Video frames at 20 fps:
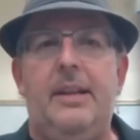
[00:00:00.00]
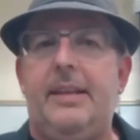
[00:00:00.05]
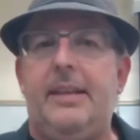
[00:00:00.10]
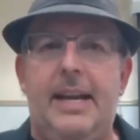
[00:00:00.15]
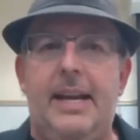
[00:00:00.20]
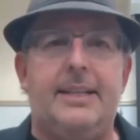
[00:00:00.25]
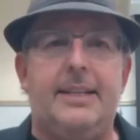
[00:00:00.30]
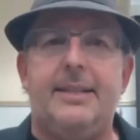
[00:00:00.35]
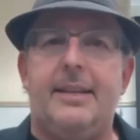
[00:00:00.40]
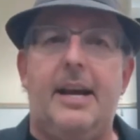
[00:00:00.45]

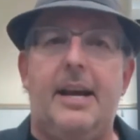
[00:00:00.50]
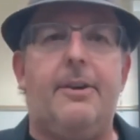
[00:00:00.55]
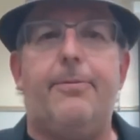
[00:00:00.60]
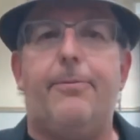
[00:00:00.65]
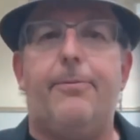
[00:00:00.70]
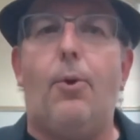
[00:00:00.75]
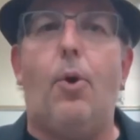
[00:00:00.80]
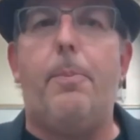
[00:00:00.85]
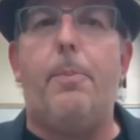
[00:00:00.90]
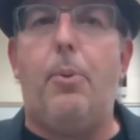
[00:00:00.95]
that it's like
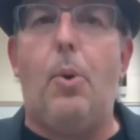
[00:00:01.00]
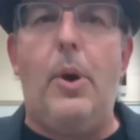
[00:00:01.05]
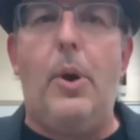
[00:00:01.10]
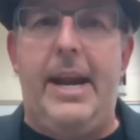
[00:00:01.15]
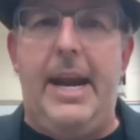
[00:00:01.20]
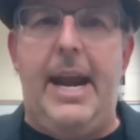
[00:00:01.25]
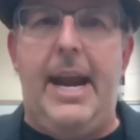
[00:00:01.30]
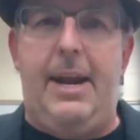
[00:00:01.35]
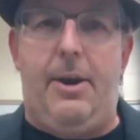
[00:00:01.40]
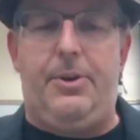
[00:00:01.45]

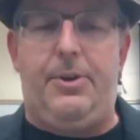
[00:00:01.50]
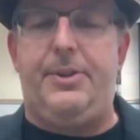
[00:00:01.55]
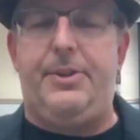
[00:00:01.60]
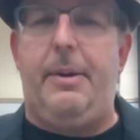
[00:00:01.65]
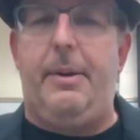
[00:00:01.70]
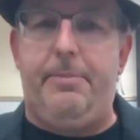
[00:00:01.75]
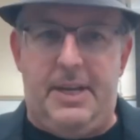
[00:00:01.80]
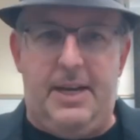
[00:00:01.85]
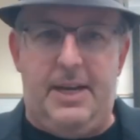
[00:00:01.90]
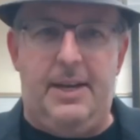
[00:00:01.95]
4.8 or
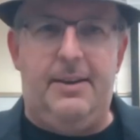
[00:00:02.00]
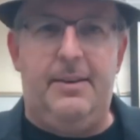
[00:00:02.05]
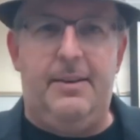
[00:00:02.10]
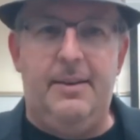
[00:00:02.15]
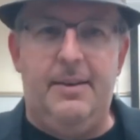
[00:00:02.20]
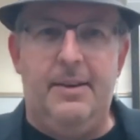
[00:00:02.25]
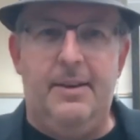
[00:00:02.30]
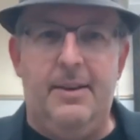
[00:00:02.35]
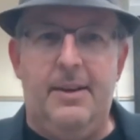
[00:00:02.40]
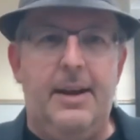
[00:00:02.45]
something.
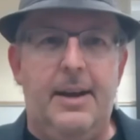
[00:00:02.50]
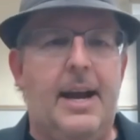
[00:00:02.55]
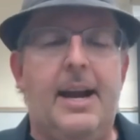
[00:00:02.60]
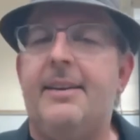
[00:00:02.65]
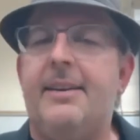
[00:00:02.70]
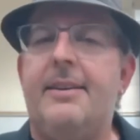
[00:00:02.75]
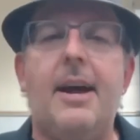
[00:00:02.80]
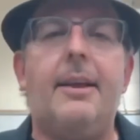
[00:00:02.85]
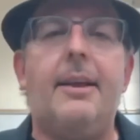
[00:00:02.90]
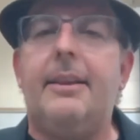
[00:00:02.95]

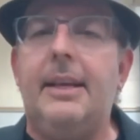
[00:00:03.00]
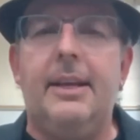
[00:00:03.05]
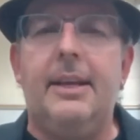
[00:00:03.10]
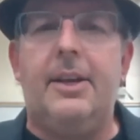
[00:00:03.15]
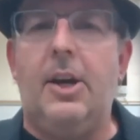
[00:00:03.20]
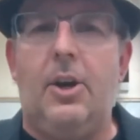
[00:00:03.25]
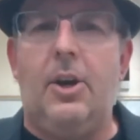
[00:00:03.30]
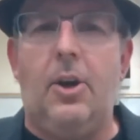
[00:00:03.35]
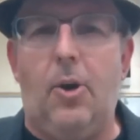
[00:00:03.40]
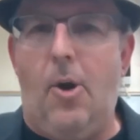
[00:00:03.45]
And nothing
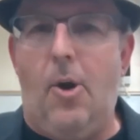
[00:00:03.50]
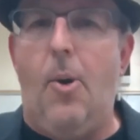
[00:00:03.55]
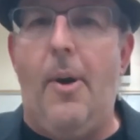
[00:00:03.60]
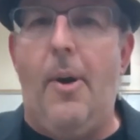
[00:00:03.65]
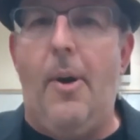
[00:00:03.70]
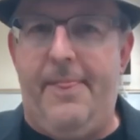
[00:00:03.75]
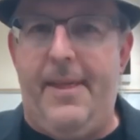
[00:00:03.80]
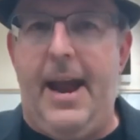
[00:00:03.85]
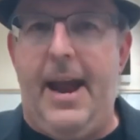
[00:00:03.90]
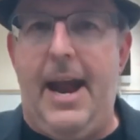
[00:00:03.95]
can grow
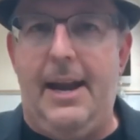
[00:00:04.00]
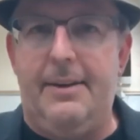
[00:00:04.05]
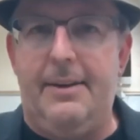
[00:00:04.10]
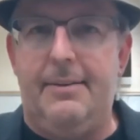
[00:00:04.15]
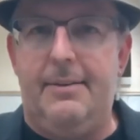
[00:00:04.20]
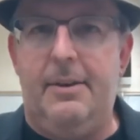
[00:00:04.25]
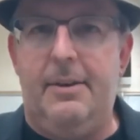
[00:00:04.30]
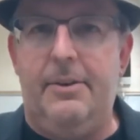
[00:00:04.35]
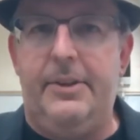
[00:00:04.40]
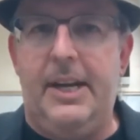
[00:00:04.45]
in that,
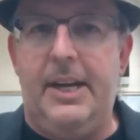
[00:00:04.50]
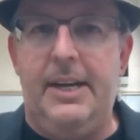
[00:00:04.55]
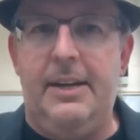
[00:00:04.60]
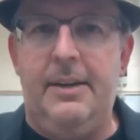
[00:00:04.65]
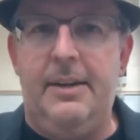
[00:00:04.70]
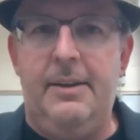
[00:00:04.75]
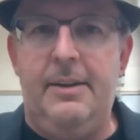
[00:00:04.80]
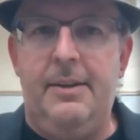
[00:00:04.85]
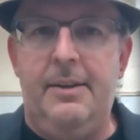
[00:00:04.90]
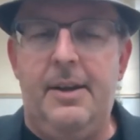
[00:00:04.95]

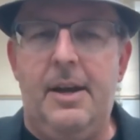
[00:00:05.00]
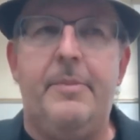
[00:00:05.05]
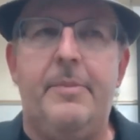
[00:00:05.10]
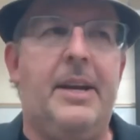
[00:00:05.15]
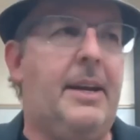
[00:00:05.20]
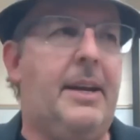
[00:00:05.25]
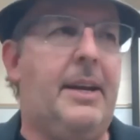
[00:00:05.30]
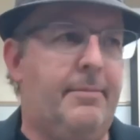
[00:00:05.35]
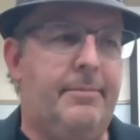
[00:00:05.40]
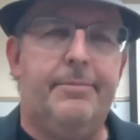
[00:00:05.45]
okay? I
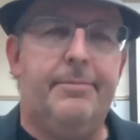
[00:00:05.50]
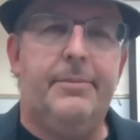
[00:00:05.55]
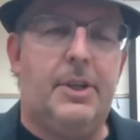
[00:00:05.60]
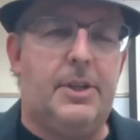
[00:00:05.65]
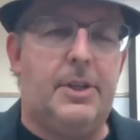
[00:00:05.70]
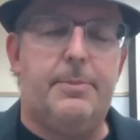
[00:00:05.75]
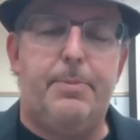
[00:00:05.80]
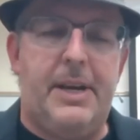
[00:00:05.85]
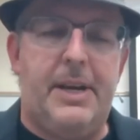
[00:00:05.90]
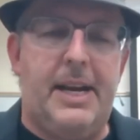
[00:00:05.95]
mean,
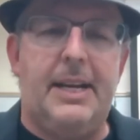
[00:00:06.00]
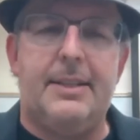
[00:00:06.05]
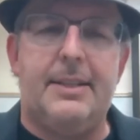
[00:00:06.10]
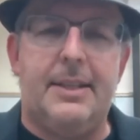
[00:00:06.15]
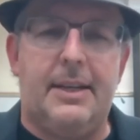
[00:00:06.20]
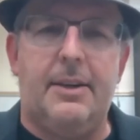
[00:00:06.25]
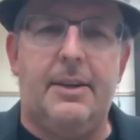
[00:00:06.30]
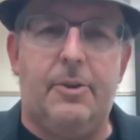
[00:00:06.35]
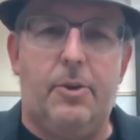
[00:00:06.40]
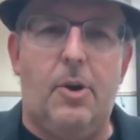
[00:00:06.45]
there's plants
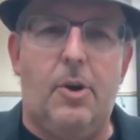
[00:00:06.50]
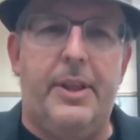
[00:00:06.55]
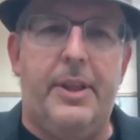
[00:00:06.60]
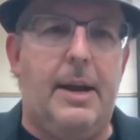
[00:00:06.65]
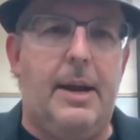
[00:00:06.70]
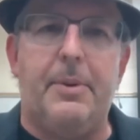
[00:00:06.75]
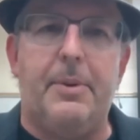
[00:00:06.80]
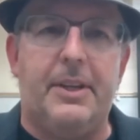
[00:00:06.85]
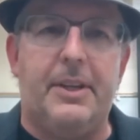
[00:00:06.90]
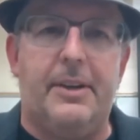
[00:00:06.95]
that can grow in
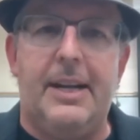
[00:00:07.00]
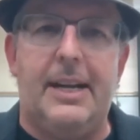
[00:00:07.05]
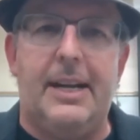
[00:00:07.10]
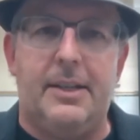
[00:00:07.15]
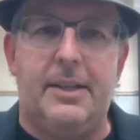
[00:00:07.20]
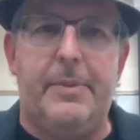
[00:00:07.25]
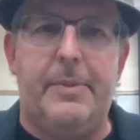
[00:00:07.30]
that, but they're not